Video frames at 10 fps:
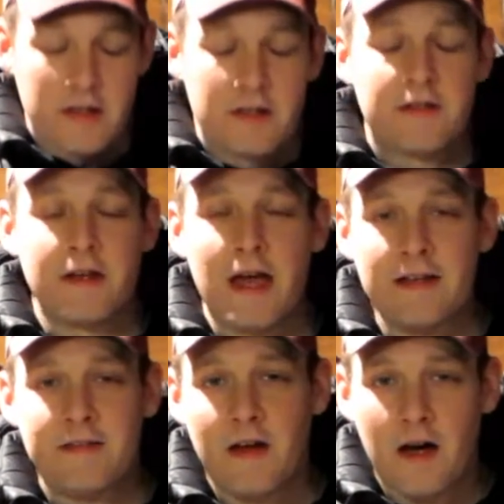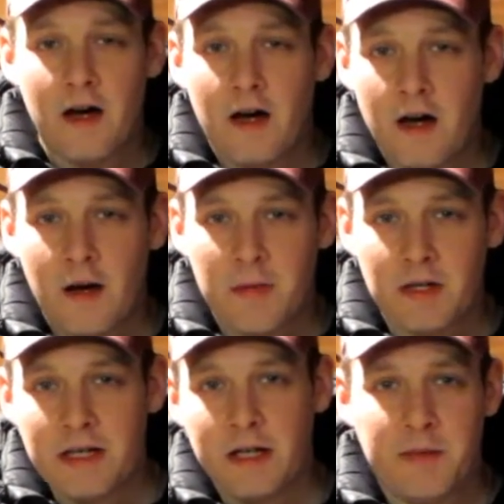Tonight, I'm a
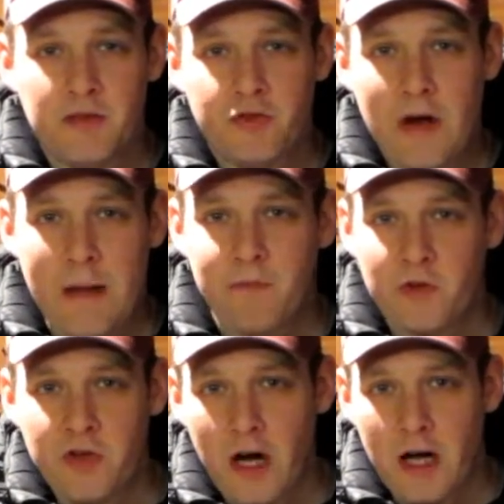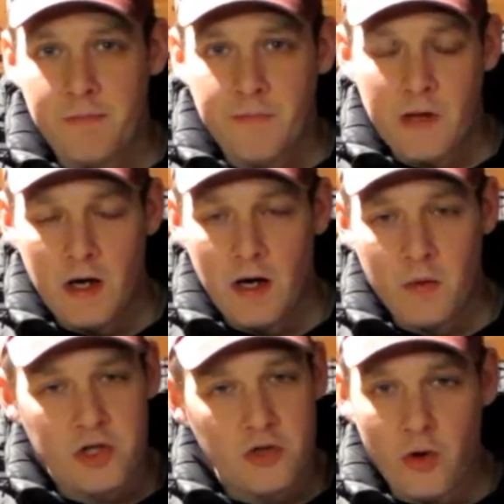little bit strapped for time,
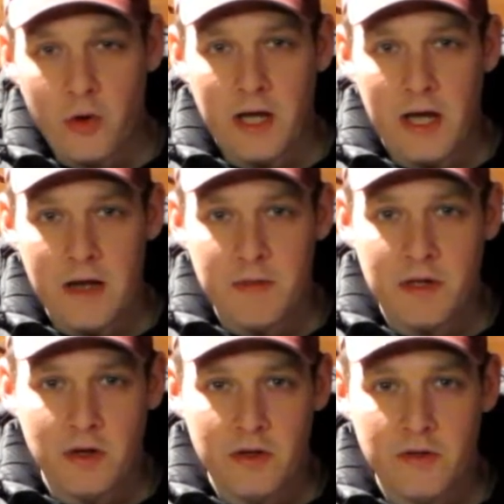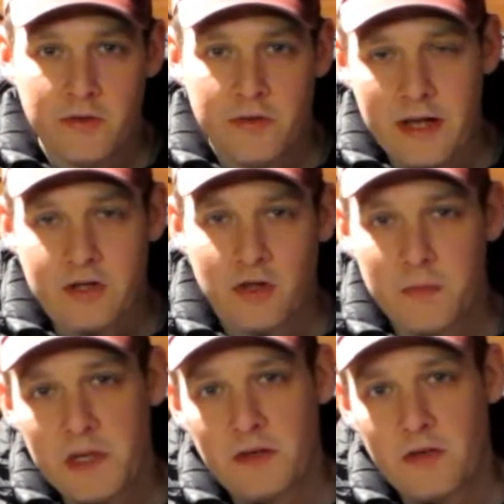which is okay because that just
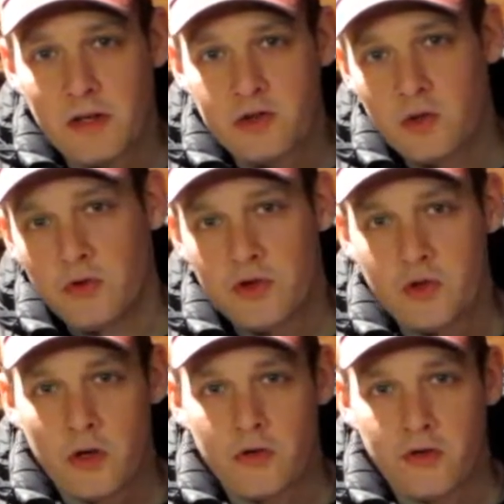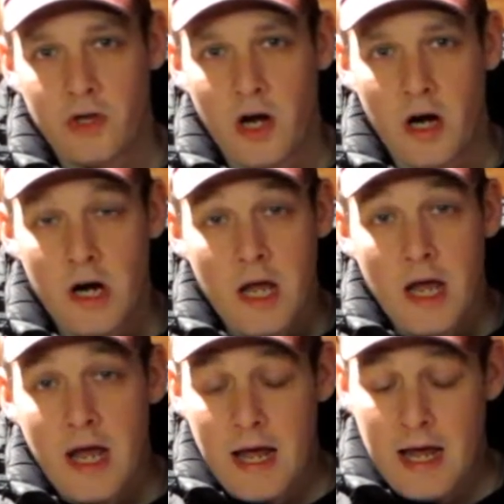means I'll choose a shorter cigar.
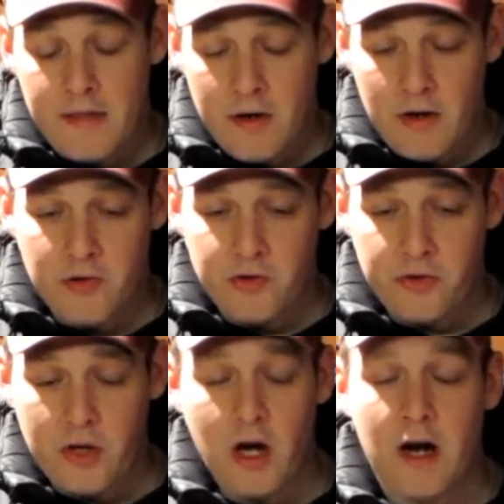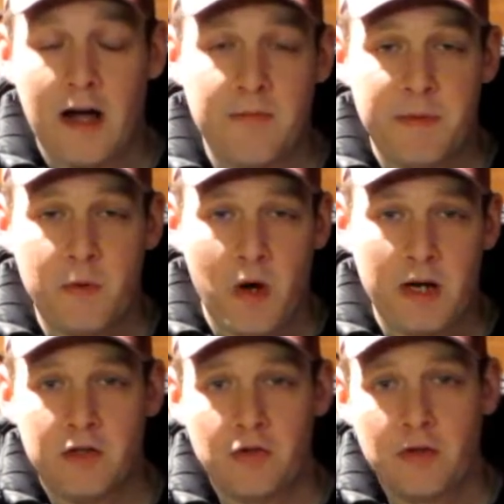And there is a cigar I've been
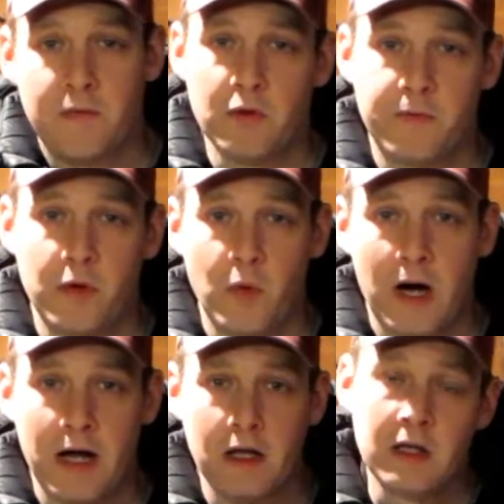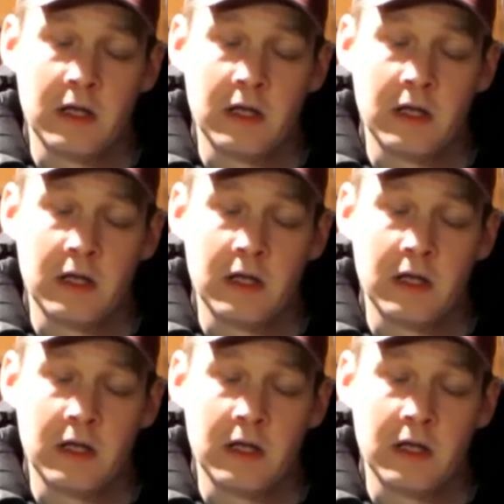wanting to review for a while